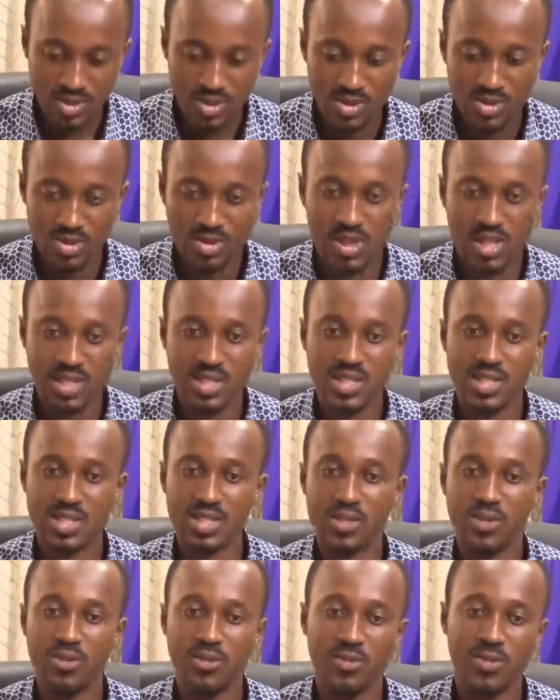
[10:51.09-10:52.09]
So that is
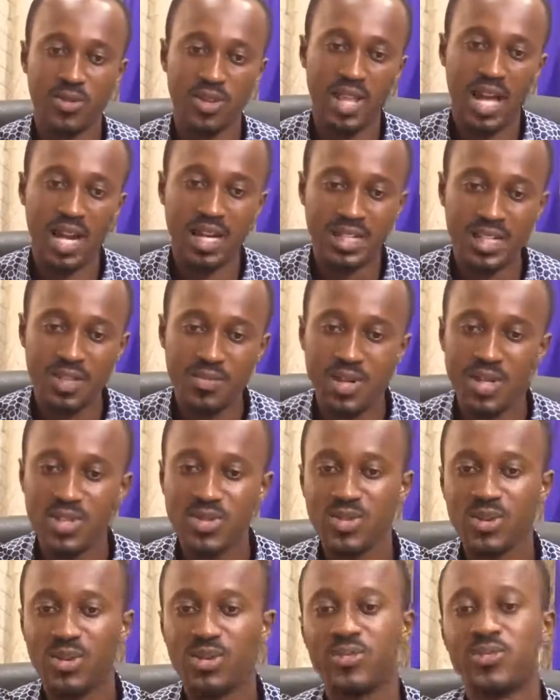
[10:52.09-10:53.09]
for the agreement